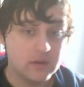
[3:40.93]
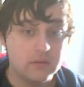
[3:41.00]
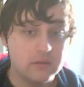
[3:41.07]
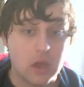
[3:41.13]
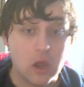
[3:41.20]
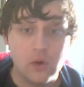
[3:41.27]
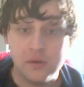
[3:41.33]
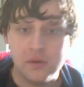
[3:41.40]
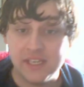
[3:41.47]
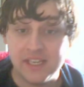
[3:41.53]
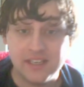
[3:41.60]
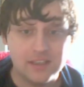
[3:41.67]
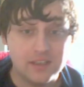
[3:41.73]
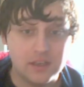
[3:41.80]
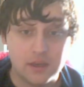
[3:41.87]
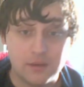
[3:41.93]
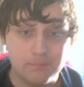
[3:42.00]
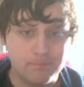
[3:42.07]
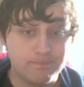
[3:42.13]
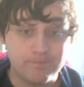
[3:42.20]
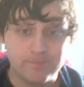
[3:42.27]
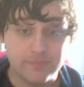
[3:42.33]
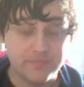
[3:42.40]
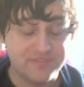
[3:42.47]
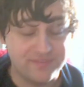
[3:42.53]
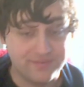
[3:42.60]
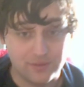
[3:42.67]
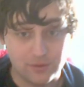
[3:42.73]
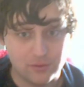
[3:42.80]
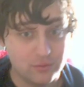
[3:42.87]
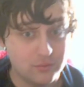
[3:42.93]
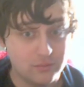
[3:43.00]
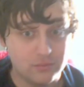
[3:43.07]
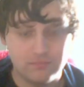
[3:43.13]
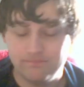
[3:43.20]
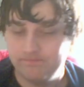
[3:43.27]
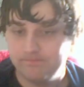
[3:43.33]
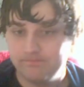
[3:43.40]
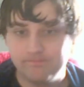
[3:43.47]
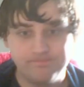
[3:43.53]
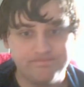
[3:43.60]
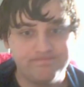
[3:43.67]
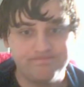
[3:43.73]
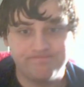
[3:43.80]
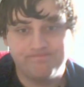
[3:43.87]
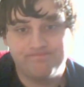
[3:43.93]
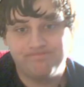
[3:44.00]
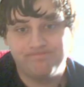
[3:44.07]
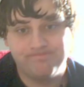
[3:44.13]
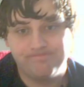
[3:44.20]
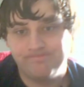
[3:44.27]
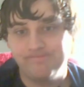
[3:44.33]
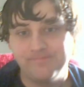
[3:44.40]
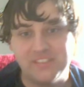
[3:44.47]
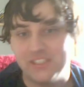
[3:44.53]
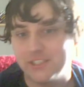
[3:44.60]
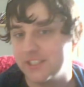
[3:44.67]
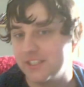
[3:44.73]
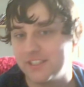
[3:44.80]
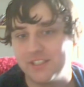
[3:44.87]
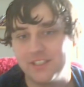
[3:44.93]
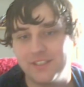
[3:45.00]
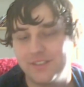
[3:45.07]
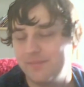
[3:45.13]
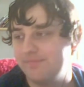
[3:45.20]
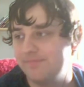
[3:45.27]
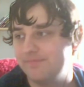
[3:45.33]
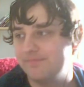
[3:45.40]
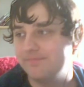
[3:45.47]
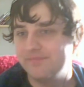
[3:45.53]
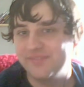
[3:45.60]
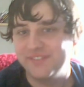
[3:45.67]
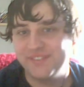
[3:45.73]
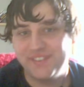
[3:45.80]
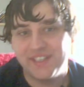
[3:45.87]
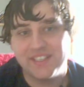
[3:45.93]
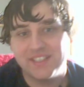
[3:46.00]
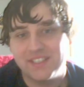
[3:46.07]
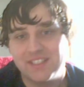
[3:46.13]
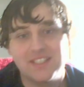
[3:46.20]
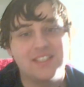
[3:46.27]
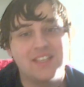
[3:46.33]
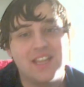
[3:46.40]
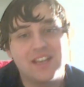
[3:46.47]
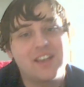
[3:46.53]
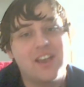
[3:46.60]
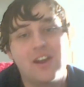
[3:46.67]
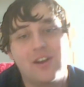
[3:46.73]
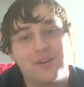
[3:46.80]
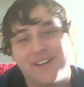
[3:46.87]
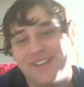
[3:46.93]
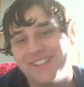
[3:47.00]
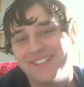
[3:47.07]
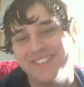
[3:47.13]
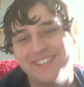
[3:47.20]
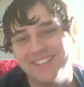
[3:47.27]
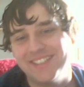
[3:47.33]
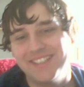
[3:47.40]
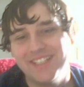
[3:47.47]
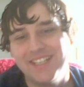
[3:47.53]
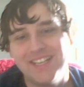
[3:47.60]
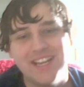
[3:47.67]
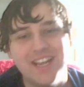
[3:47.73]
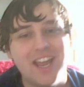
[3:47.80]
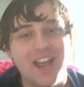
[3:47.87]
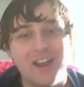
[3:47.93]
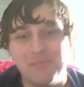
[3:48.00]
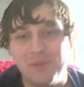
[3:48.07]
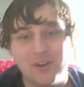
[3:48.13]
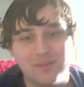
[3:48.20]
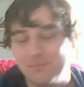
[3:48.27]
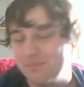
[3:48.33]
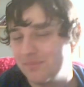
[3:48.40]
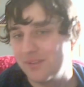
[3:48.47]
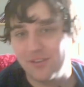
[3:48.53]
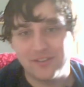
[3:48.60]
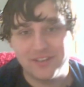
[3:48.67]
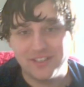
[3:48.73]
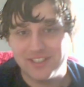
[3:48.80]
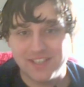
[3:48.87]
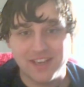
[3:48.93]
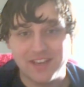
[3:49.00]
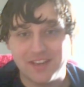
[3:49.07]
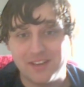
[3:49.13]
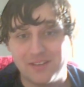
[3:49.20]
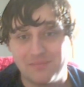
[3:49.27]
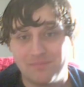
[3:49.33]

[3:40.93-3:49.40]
only ended up through just things occurring. I'm not going to say